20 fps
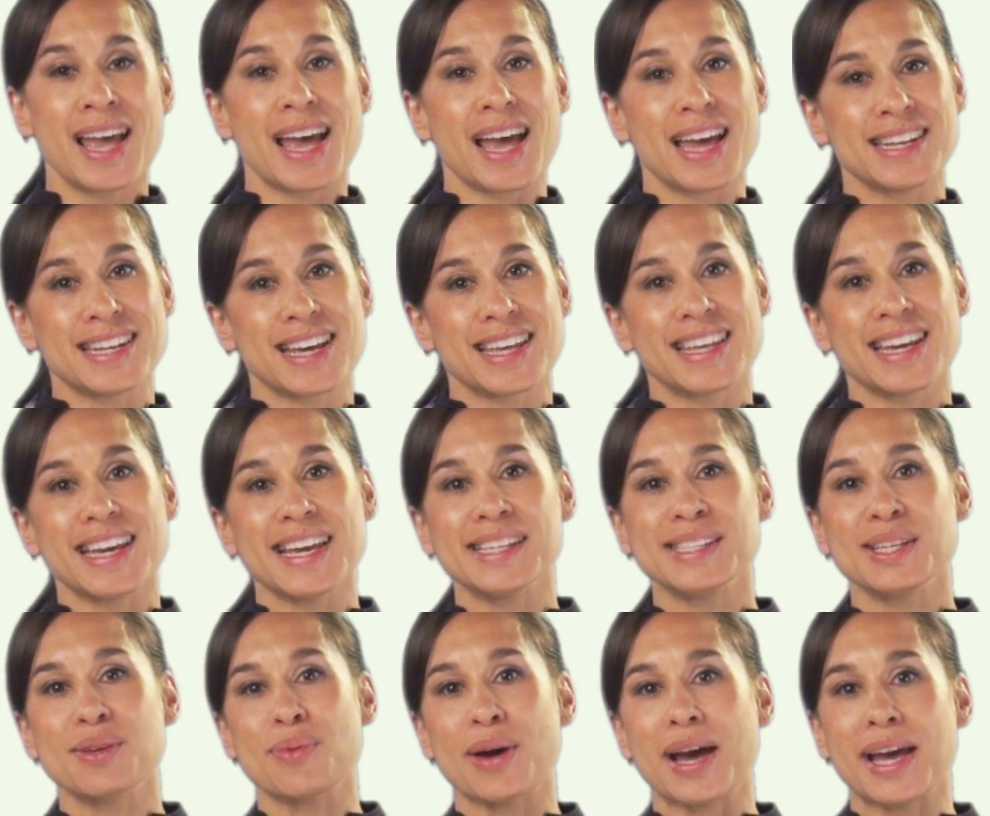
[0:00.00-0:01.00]
Another
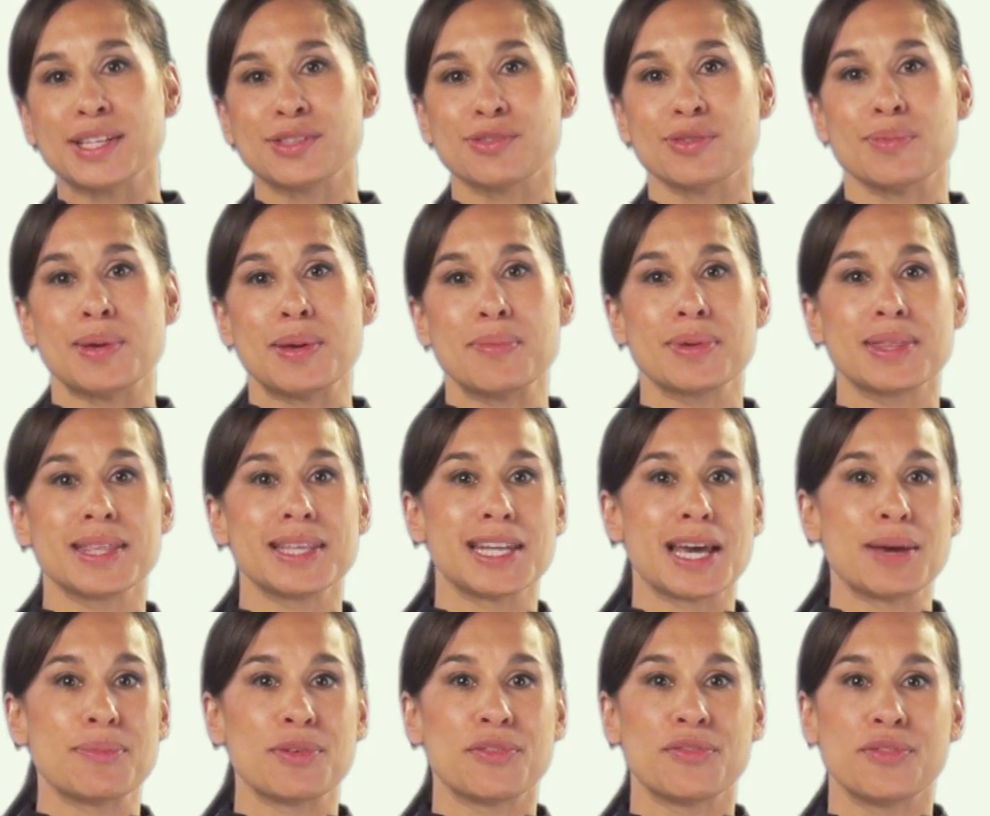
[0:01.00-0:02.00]
easy way to remember the
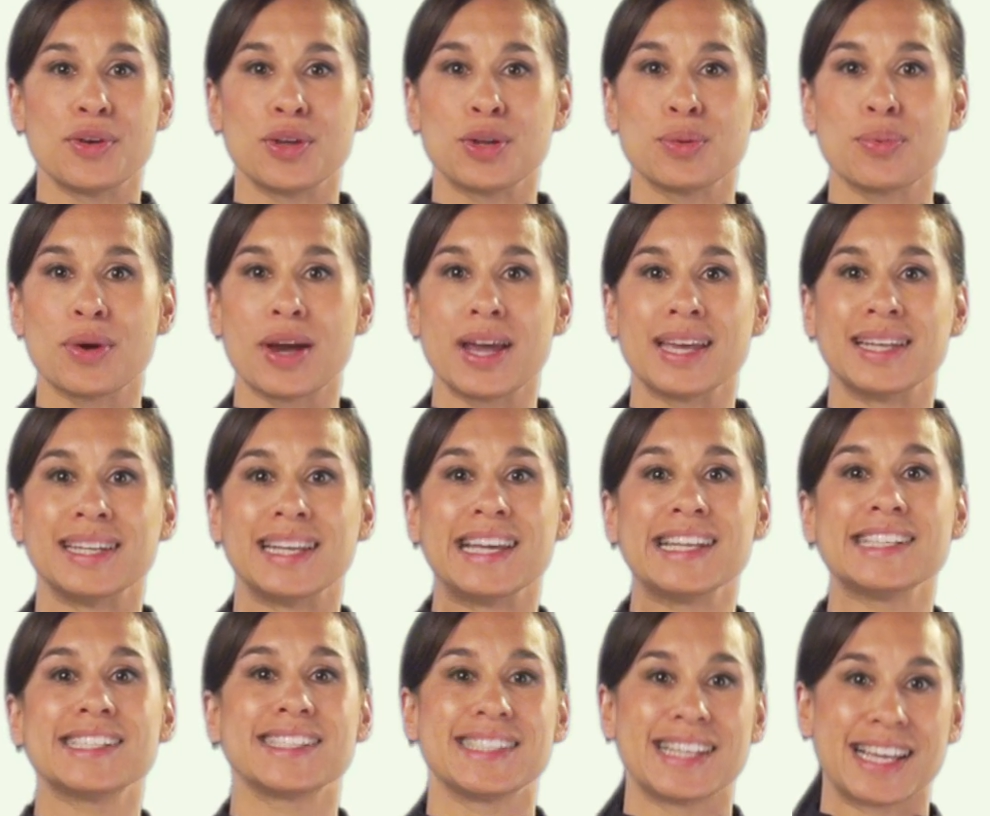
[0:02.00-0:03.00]
number of vertebrae in
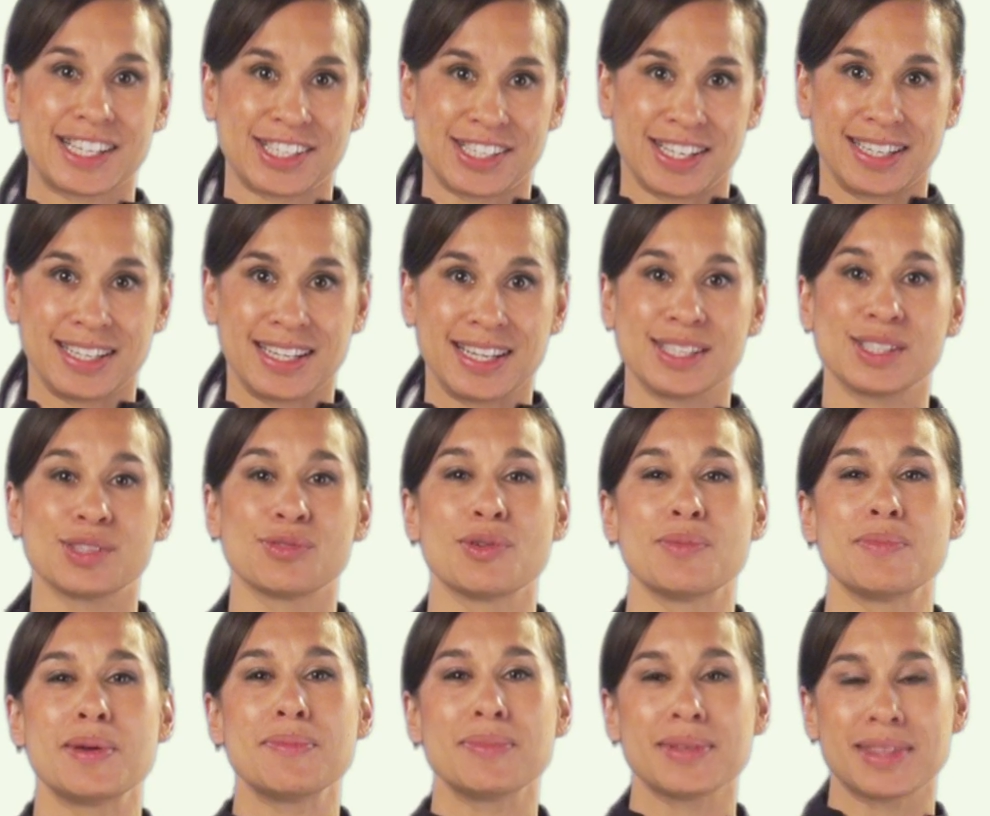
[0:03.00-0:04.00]
each section is to
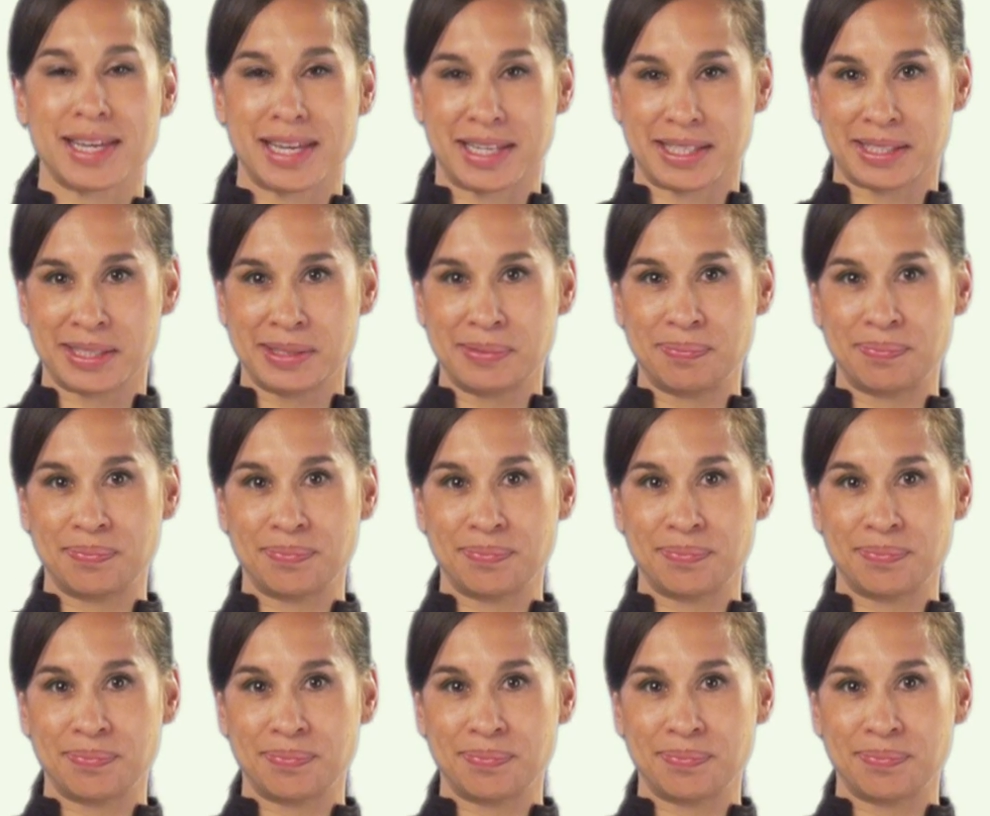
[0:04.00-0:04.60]
remember this.